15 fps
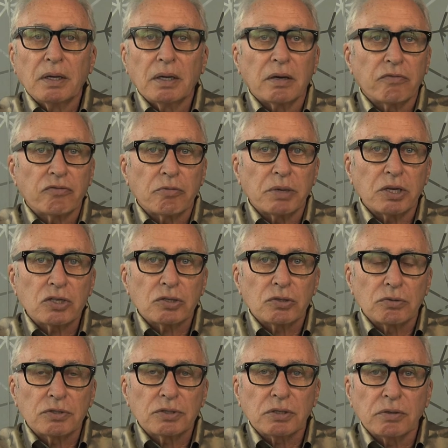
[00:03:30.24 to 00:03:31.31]
Information
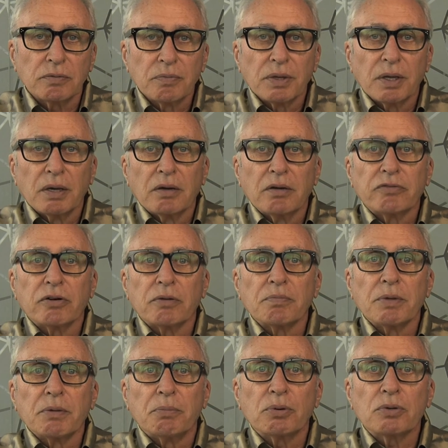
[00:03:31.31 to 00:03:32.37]
also from
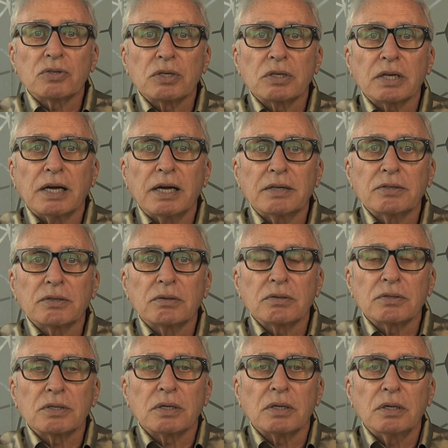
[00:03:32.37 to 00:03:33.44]
books and
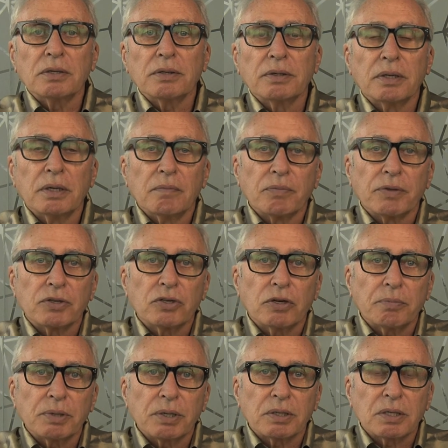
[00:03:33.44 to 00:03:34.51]
articles on the
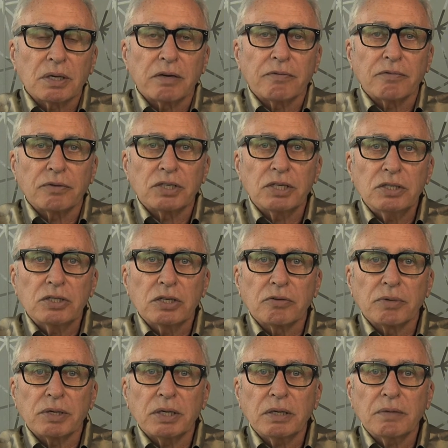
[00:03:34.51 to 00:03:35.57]
topic of teaching
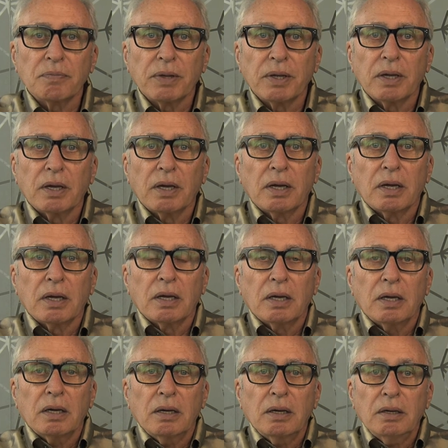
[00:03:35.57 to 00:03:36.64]
reading.
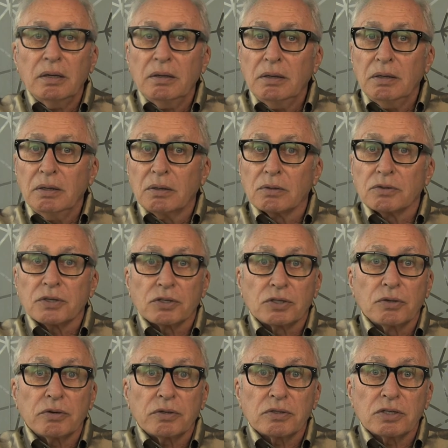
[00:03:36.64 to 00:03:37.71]
Also
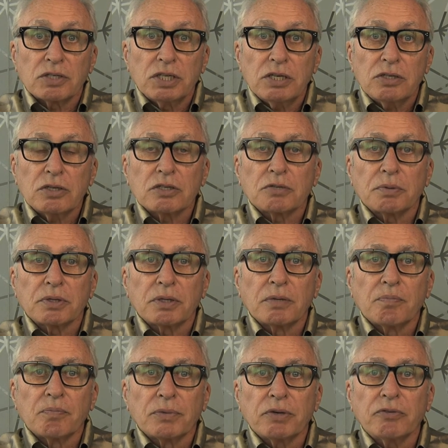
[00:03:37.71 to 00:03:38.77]
talking to teachers with
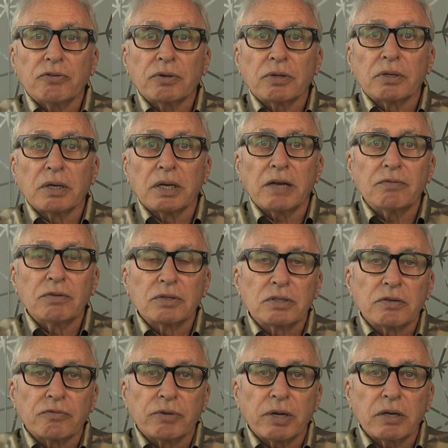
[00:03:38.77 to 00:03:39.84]
different levels
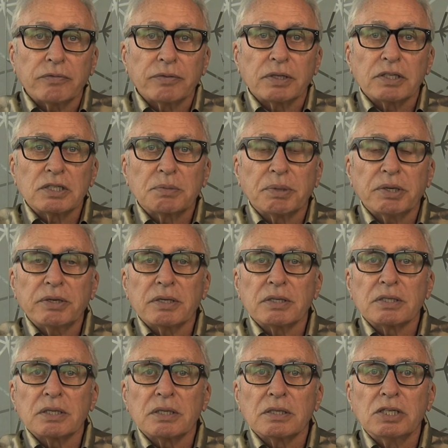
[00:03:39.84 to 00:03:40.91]
of relevant
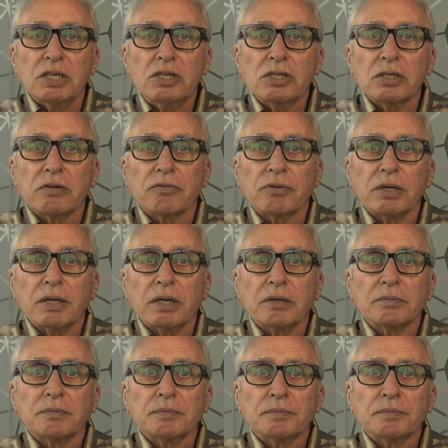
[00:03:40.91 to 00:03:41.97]
experience in the teaching of reading.